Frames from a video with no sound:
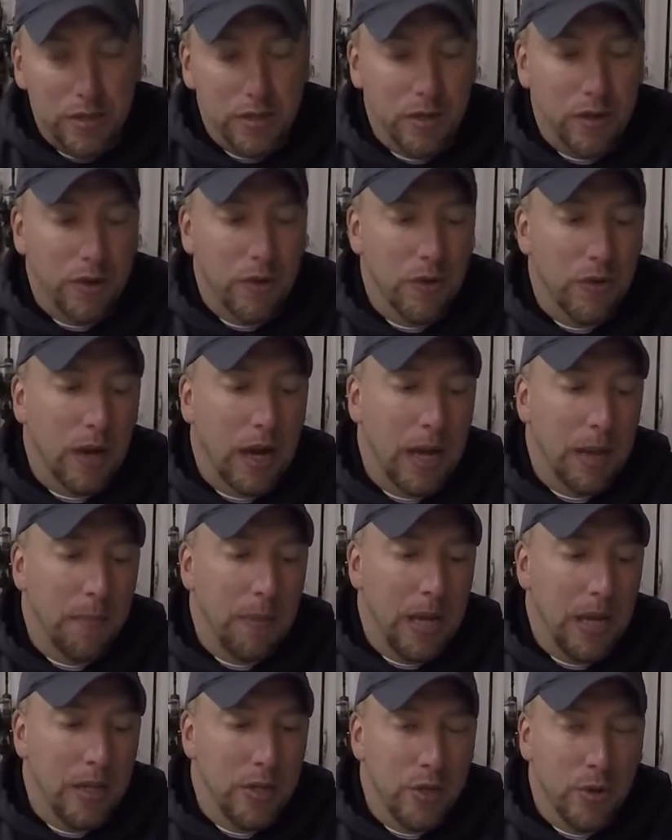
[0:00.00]
So I
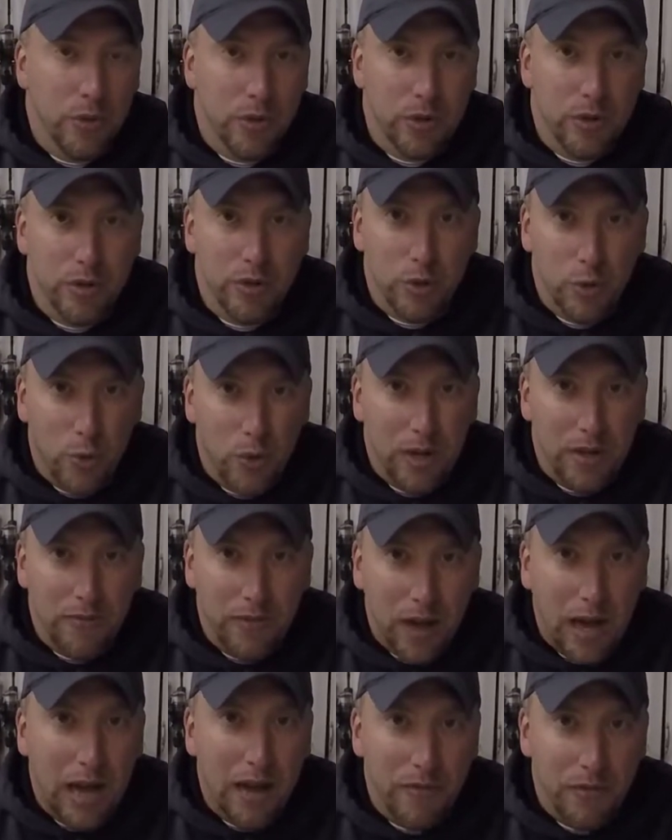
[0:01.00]
paid
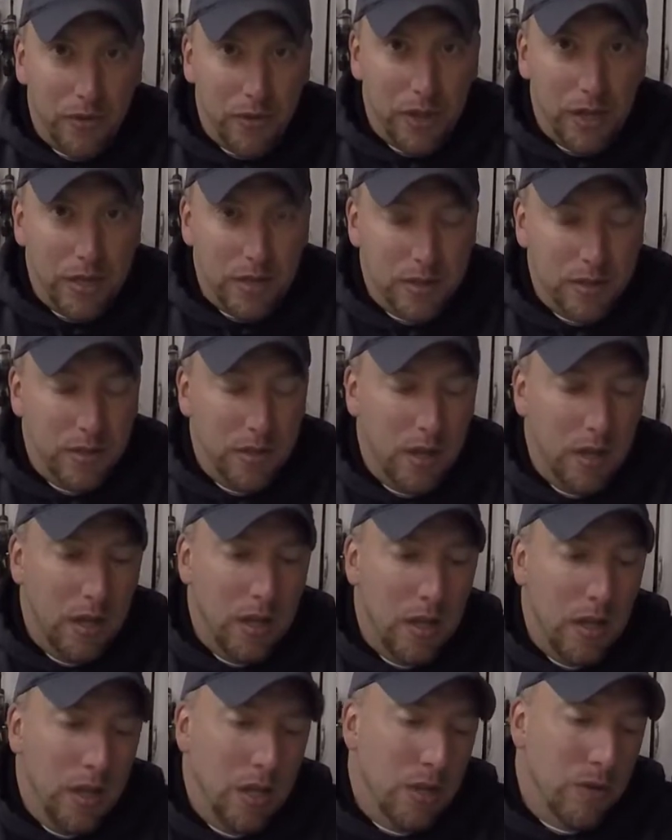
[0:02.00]
$225 for this,
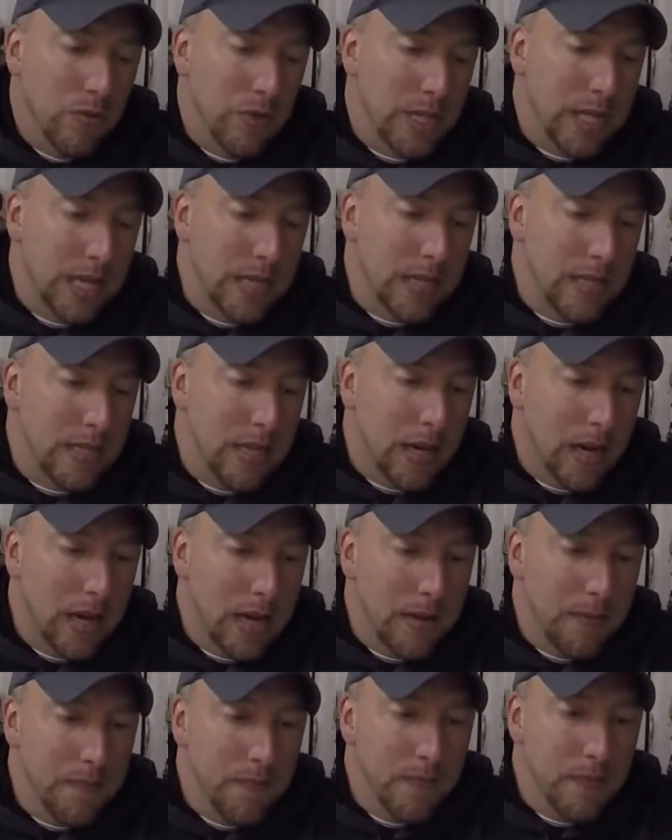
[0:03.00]
which at the
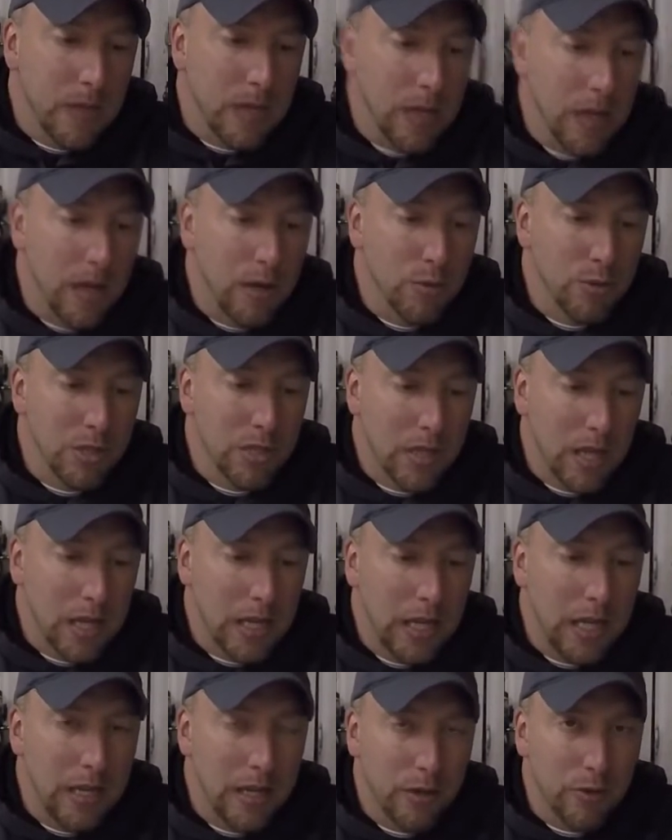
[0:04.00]
time I was
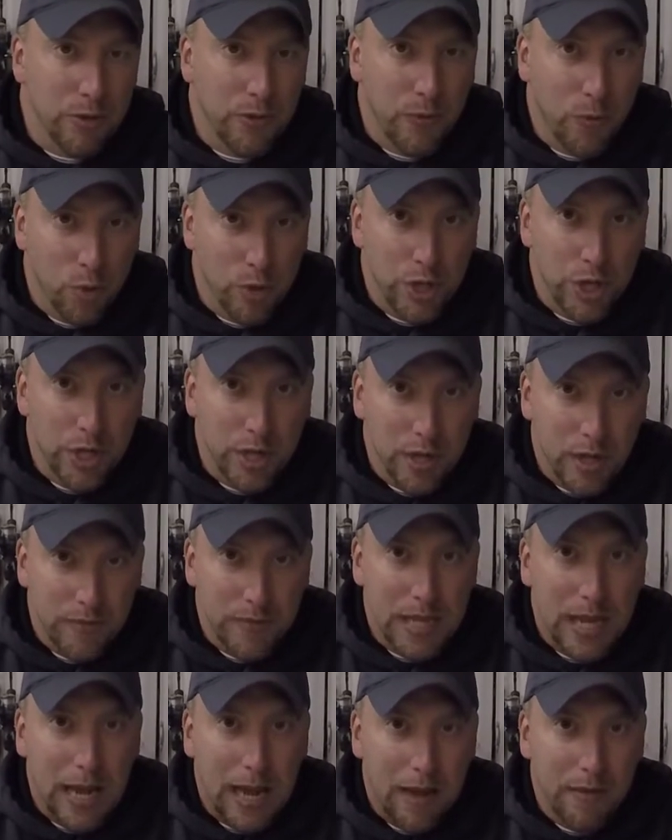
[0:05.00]
lucky and I was fortunate enough
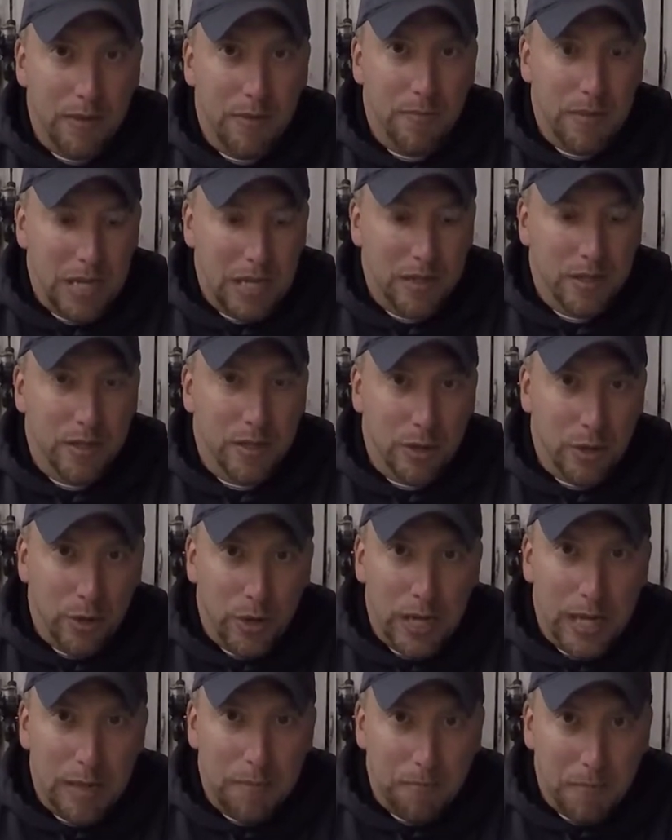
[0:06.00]
to have the means to go
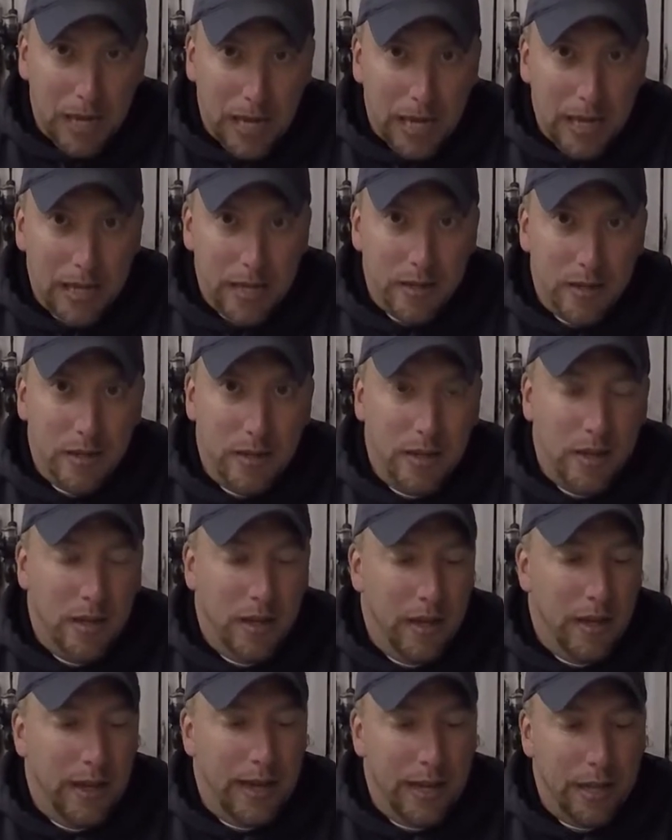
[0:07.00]
ahead and buy it.
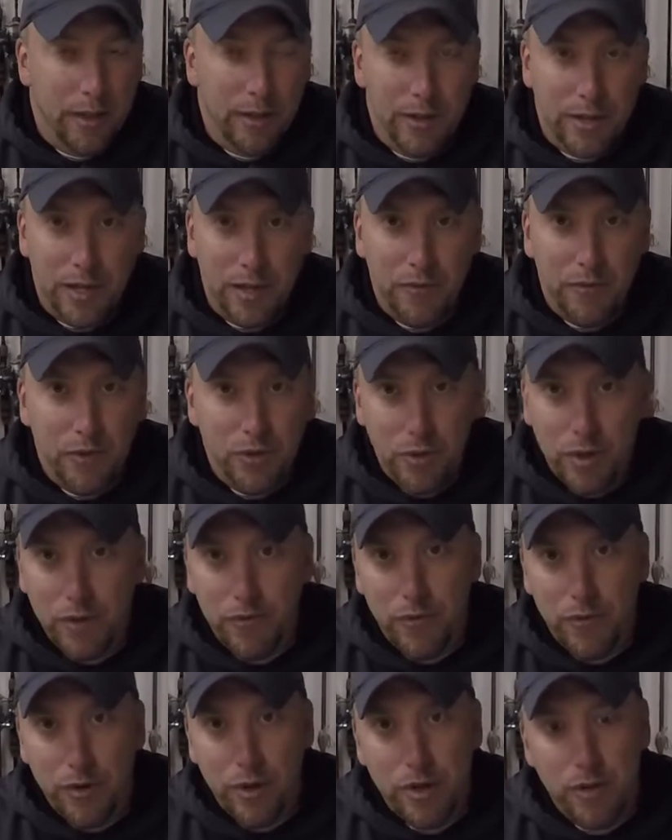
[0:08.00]
I looked at a few
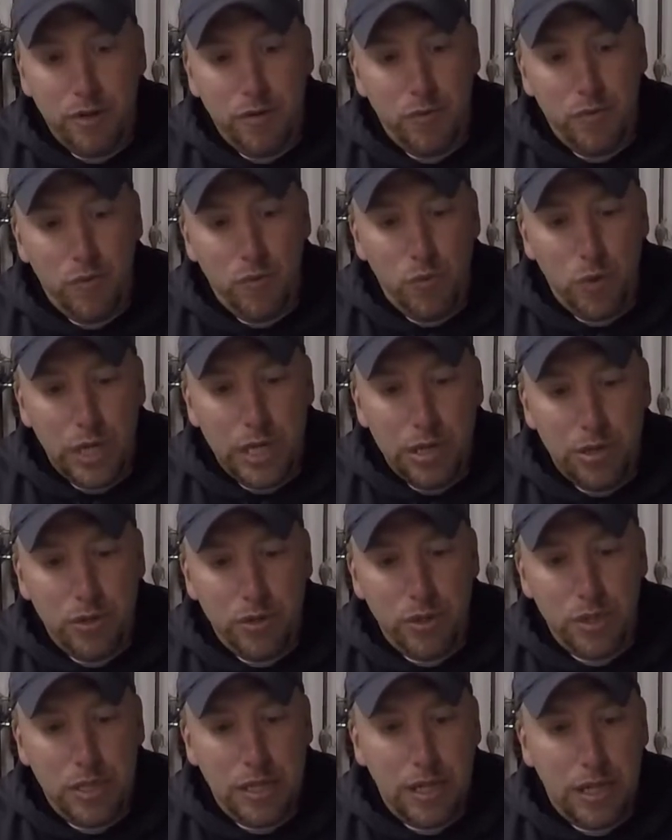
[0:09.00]
different
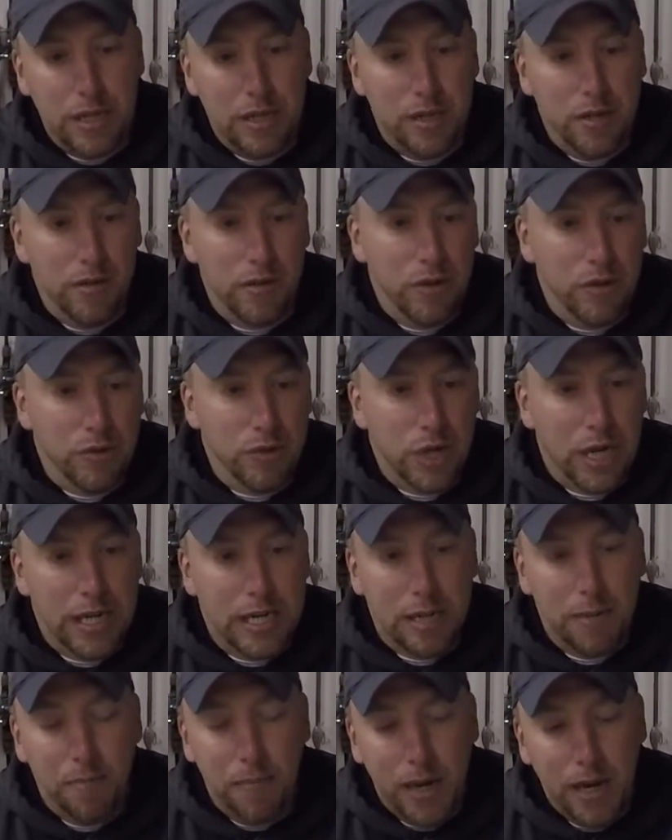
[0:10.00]
reels and tried to
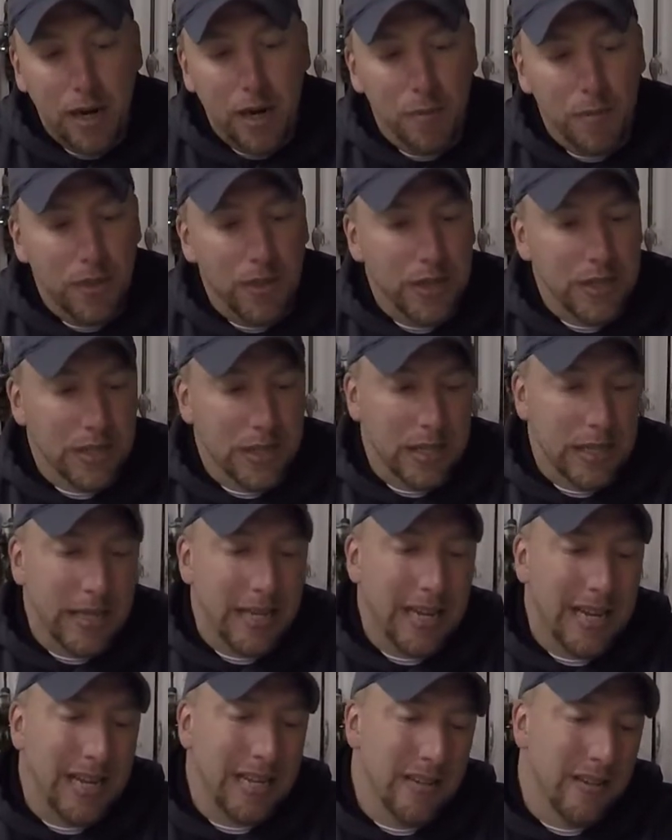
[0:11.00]
compare them and things like
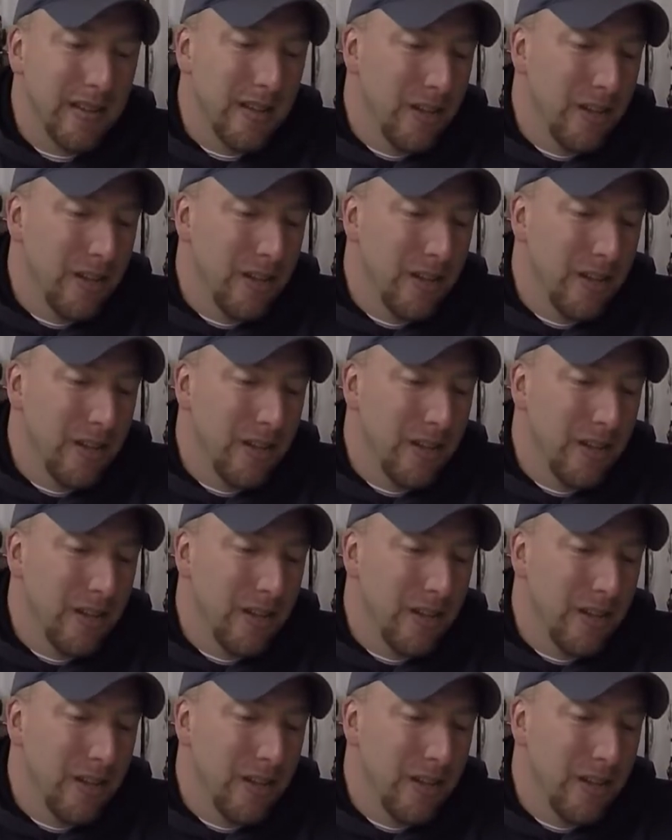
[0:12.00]
that.